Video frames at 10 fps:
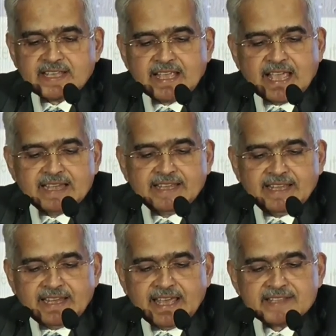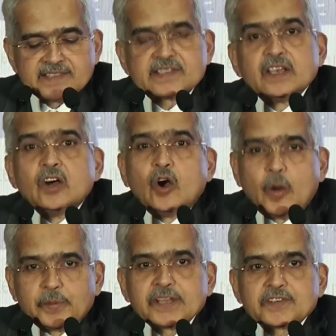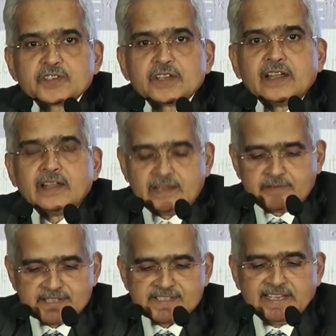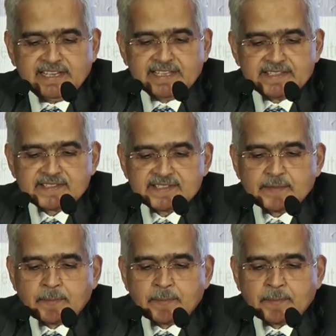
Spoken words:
and enhance operational resilience.